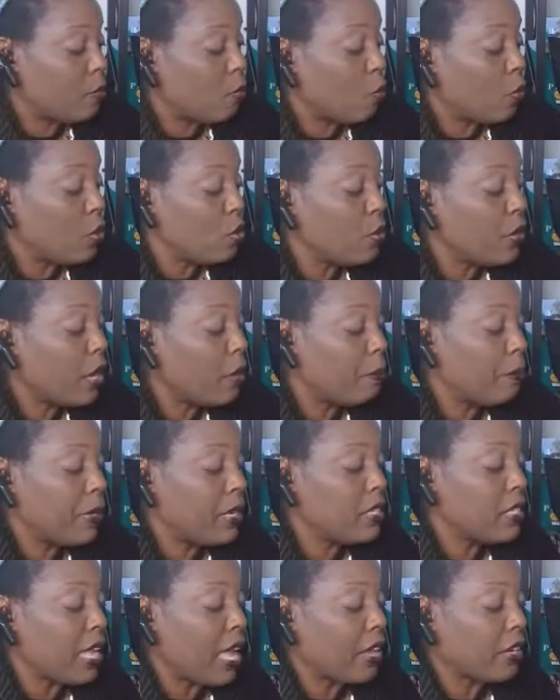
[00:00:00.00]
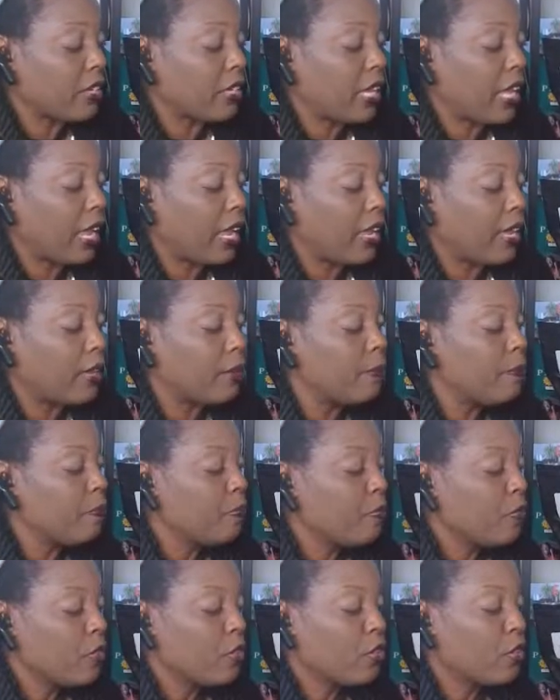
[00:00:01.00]
When you get beets out of the can,
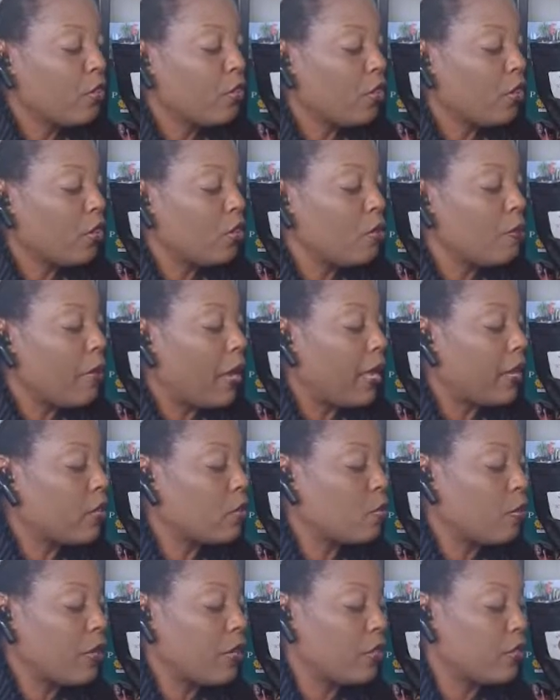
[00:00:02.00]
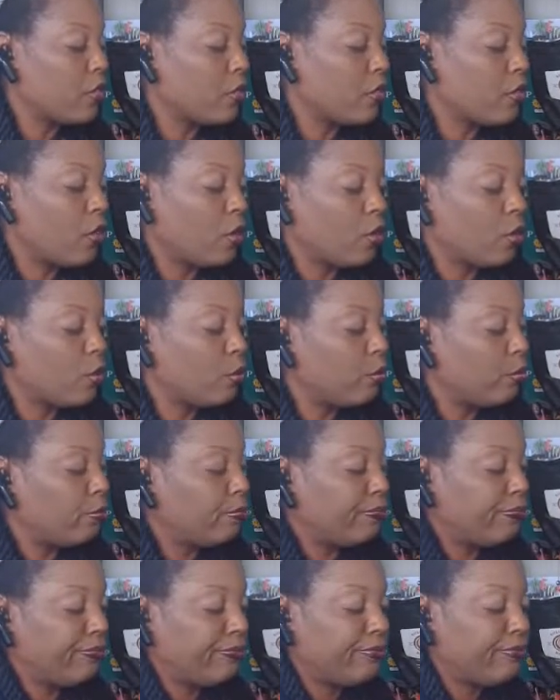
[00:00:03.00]
girl, you might as well just go,
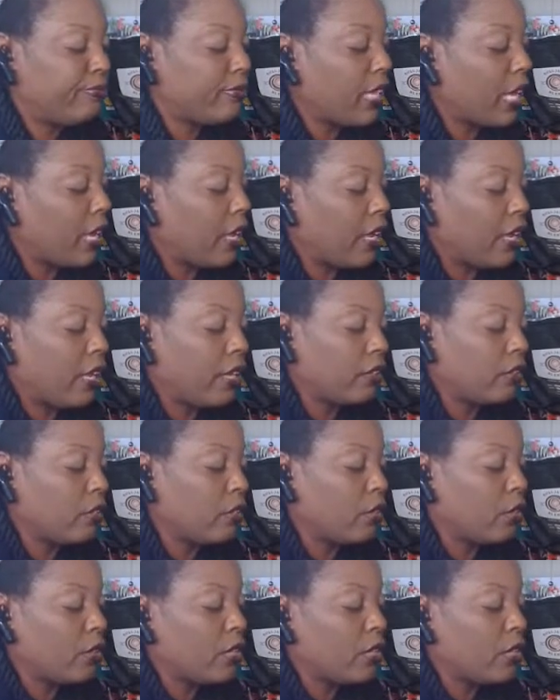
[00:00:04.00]
I don't know.